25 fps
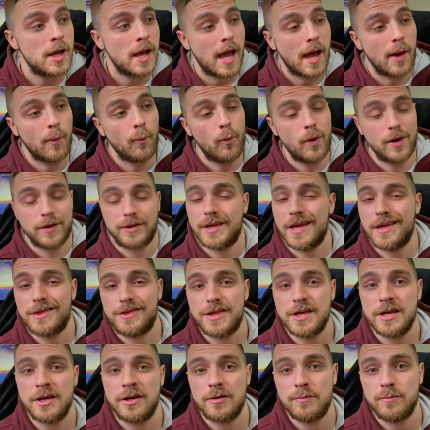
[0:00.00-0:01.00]
and what they
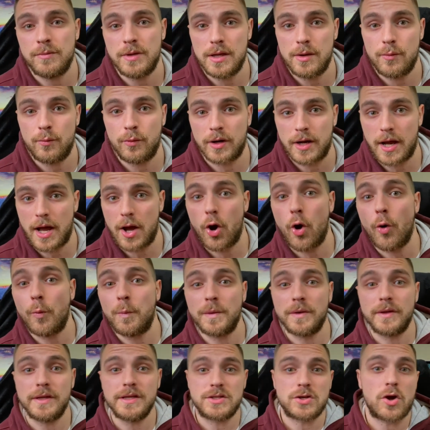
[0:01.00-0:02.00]
think of me when I
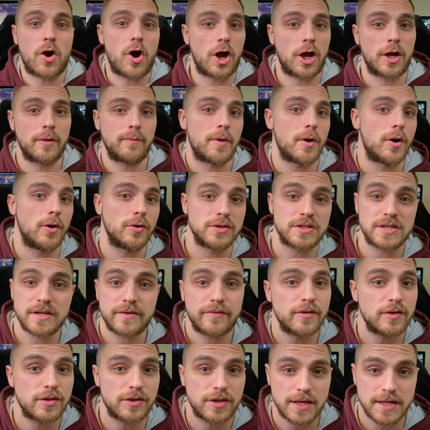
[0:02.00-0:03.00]
openly talk about
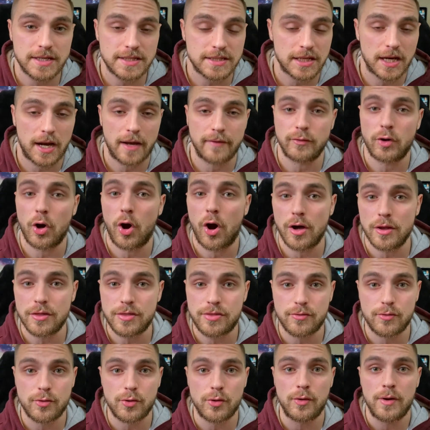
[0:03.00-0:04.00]
different things that I've
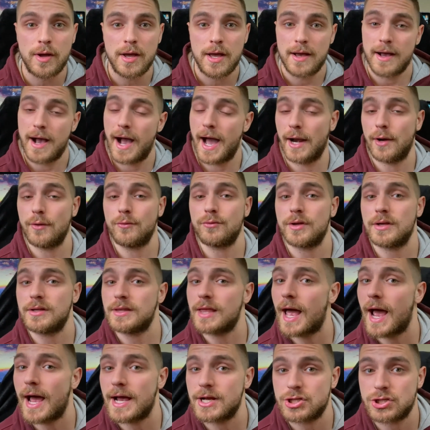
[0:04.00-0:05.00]
gone through. I don't think
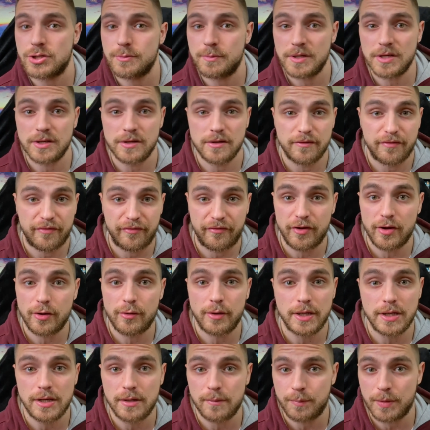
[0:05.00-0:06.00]
that I should be
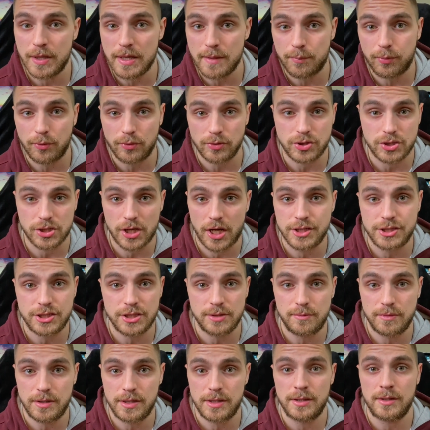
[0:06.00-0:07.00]
fearing people
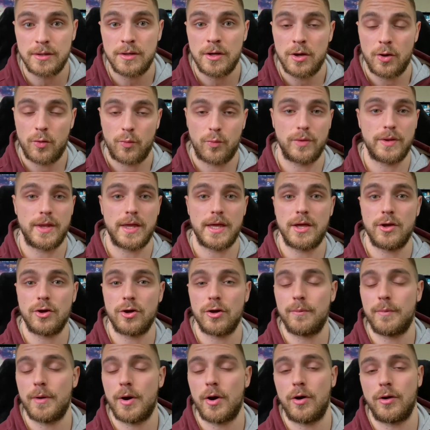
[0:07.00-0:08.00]
judging me when they
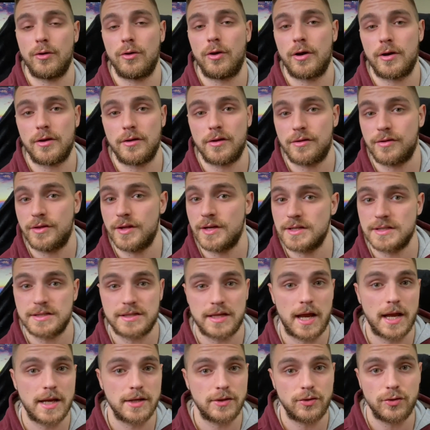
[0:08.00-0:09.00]
hear about a lot of the things
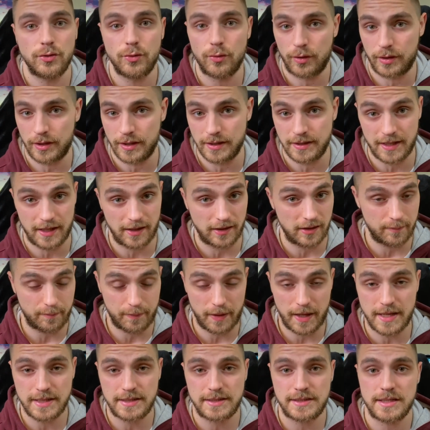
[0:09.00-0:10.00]
that I do on a daily
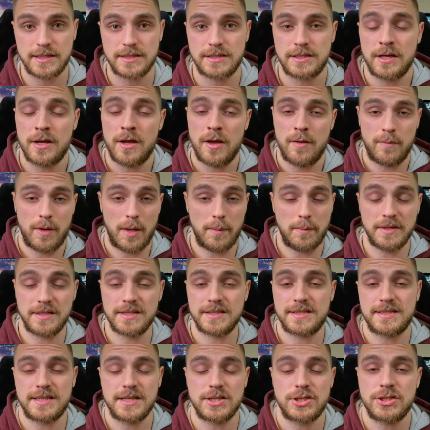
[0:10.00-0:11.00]
basis, maybe
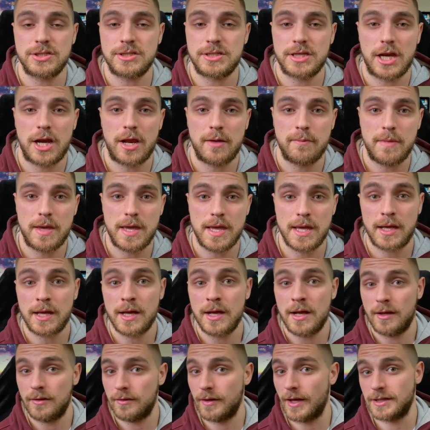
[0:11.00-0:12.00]
decisions that I make,
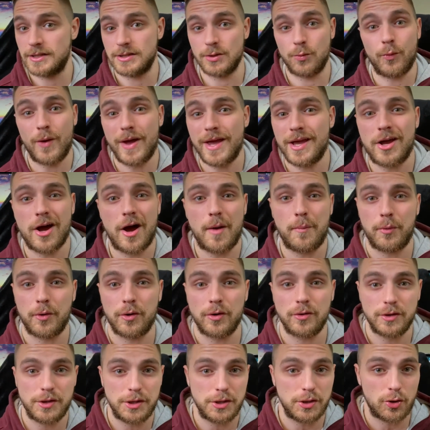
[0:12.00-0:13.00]
like to wake up
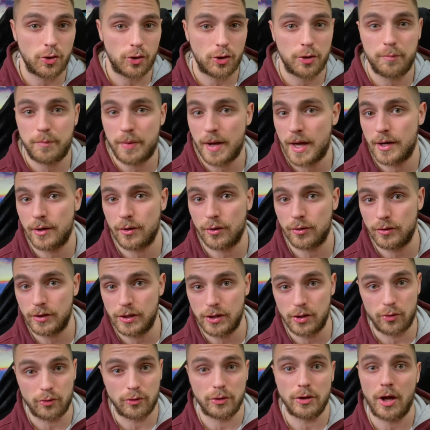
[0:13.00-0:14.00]
early, go to bed
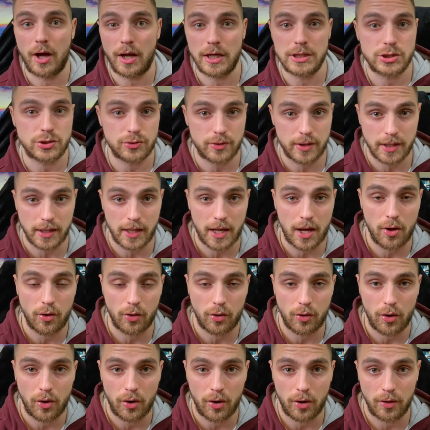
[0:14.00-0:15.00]
early, or not drink
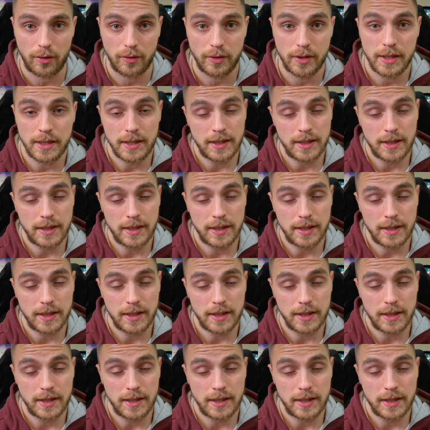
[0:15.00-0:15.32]
alcohol.